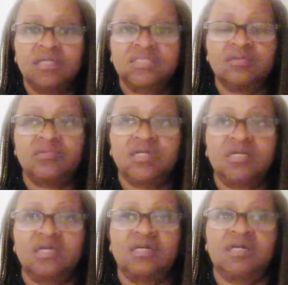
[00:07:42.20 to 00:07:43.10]
So
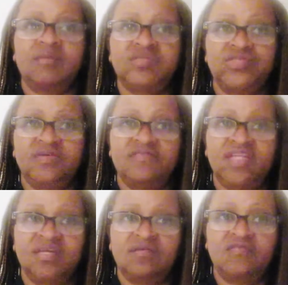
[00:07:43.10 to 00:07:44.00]
I'm gonna do a
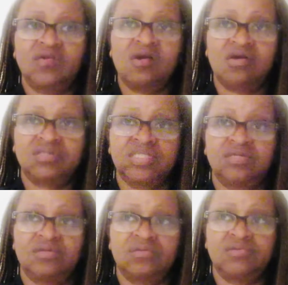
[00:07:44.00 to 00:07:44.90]
video for
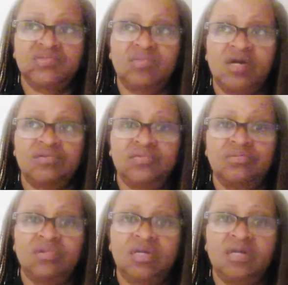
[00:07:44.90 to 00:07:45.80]
Costco's, walk
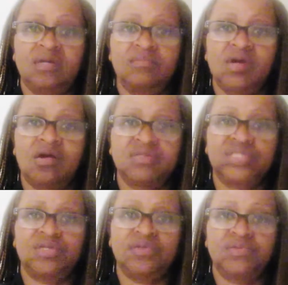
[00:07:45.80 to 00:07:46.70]
through
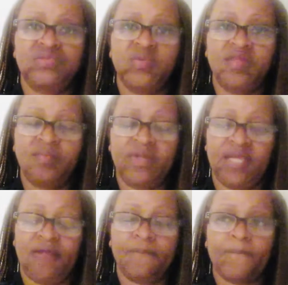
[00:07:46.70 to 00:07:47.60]
Costco's with
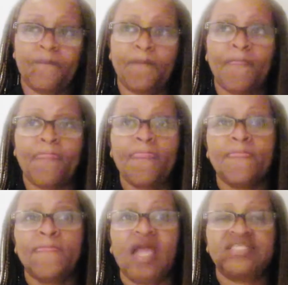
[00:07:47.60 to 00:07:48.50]
me.
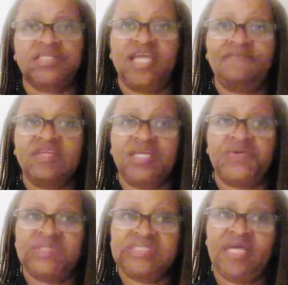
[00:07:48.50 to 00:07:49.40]
So that
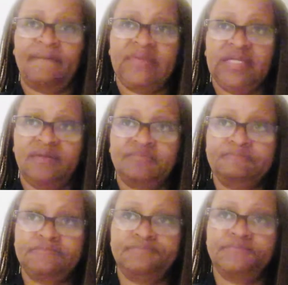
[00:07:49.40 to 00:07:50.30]
video is coming up.
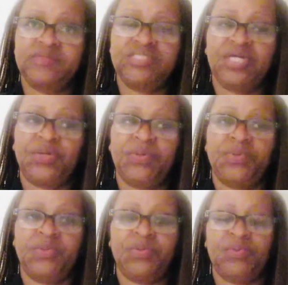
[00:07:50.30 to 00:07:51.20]

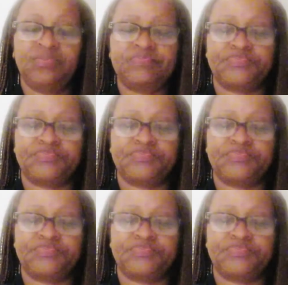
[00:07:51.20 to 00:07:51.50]
So